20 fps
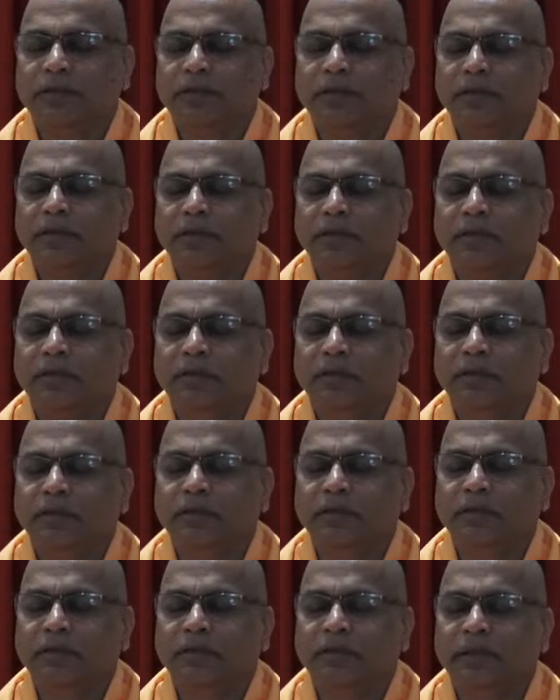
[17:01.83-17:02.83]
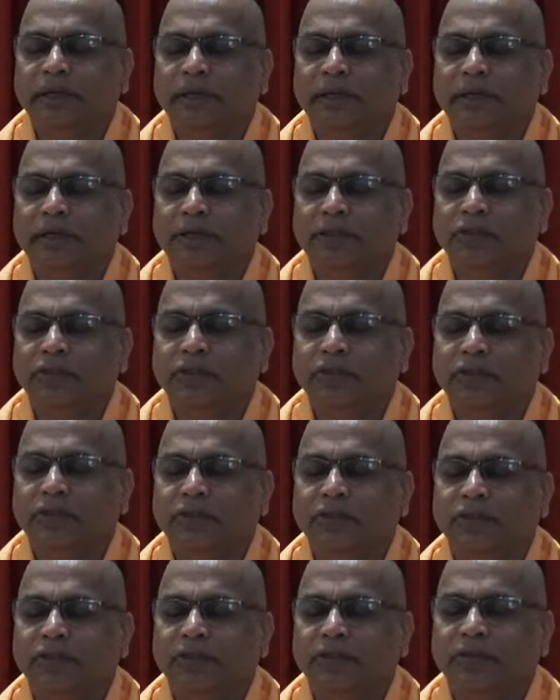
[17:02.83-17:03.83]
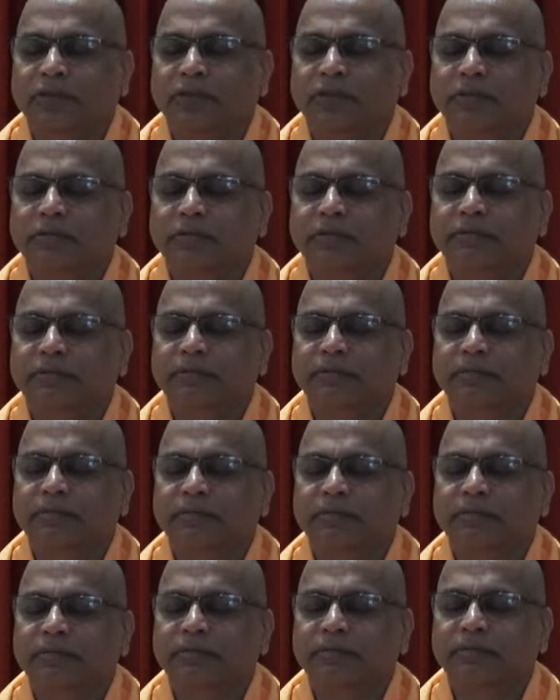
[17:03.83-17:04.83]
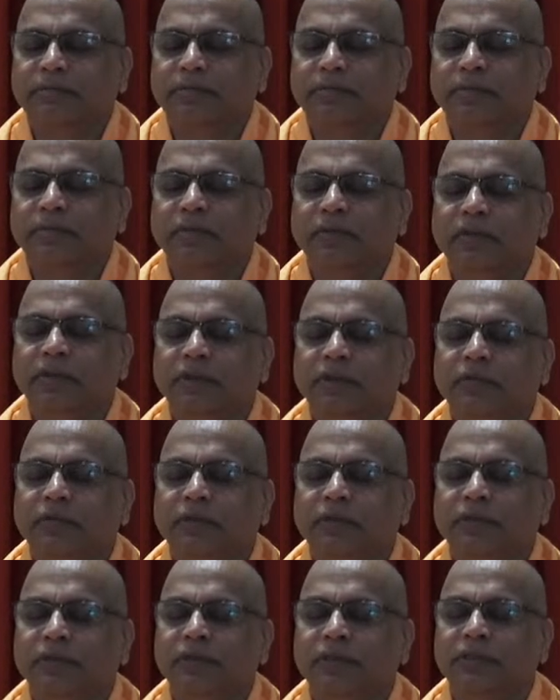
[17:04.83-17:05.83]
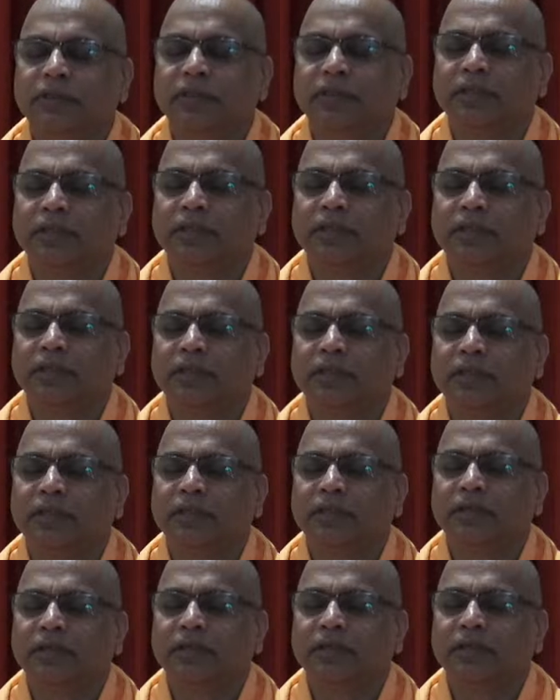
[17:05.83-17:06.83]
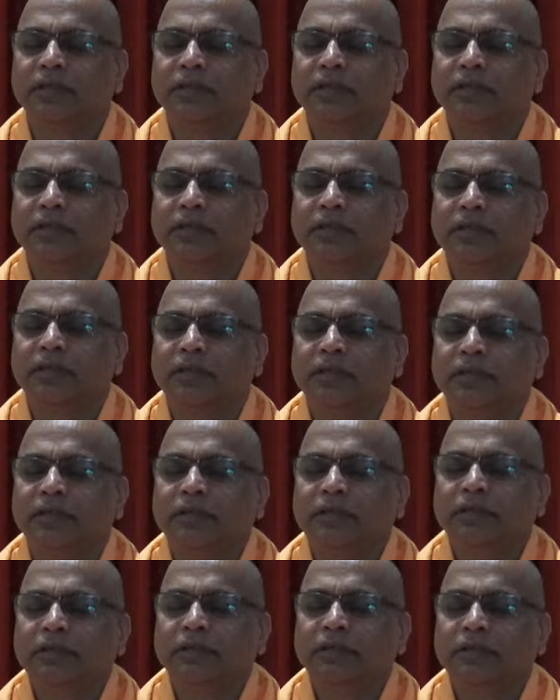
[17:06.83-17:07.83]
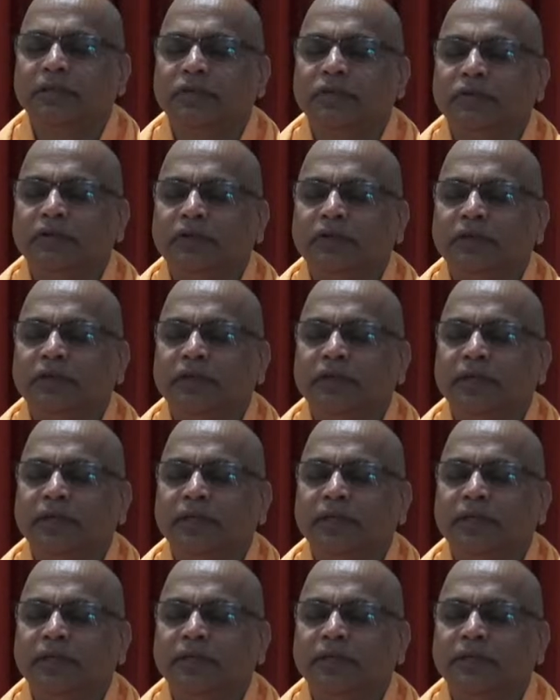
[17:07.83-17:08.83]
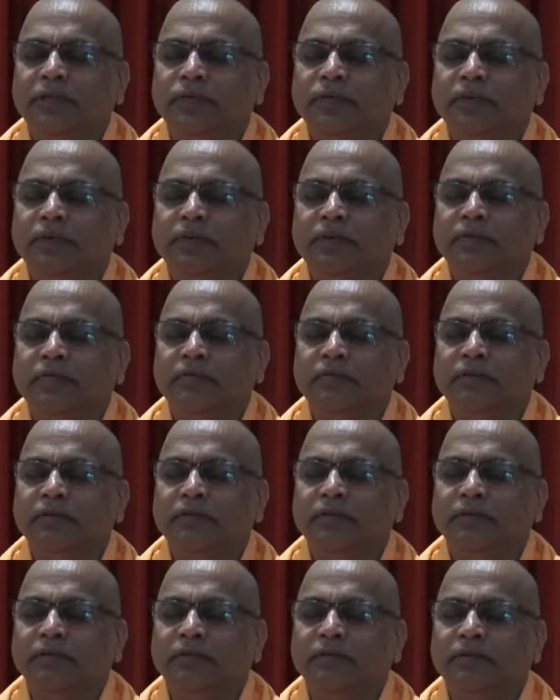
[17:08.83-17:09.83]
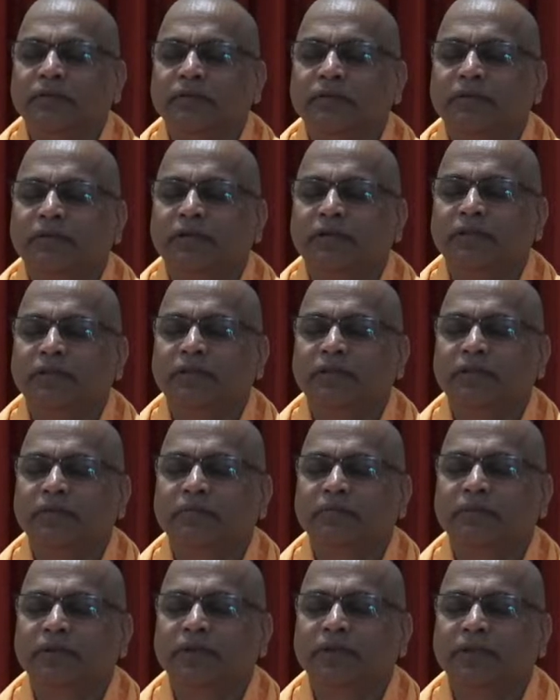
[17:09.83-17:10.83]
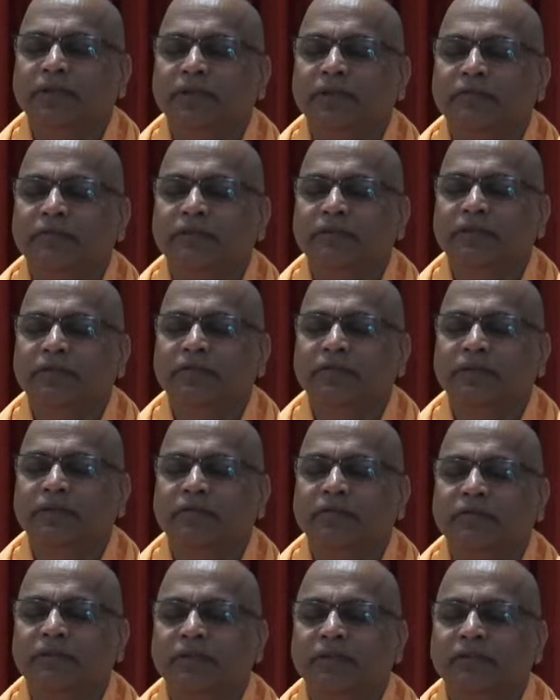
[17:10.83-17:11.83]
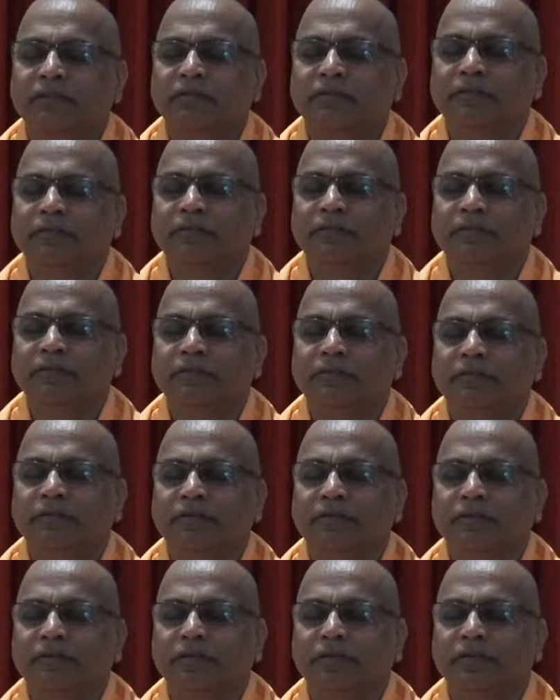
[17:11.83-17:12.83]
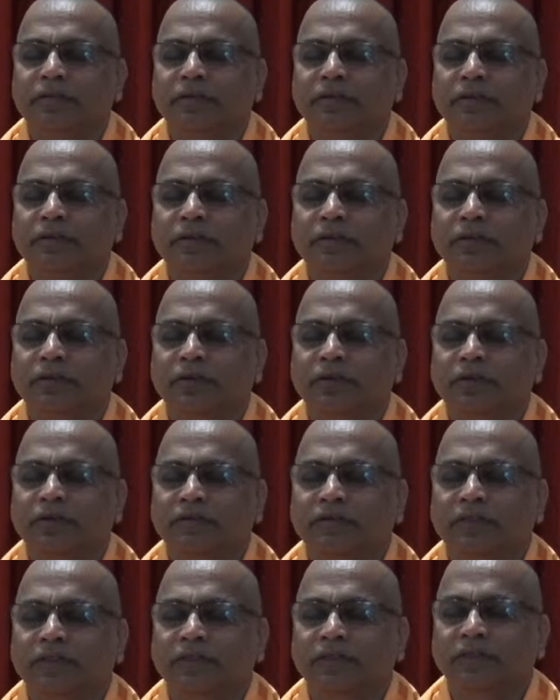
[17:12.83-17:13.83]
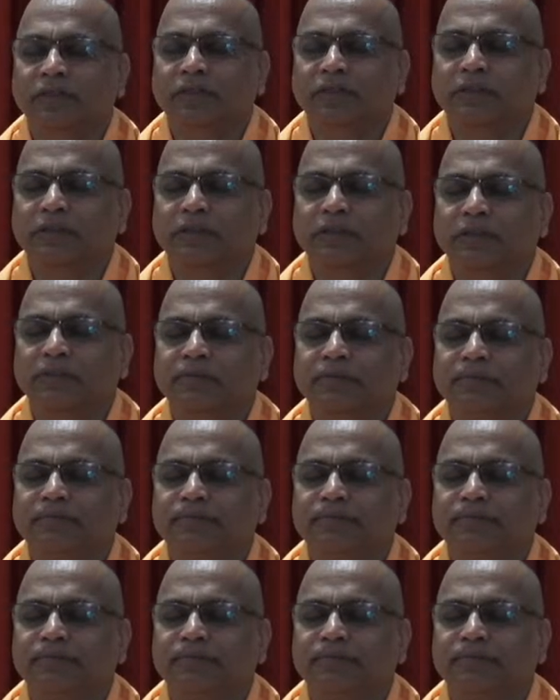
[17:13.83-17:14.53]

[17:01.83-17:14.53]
and in all directions. With you as the center, you radiate these wonderful thoughts and prayers for the welfare of the whole universe.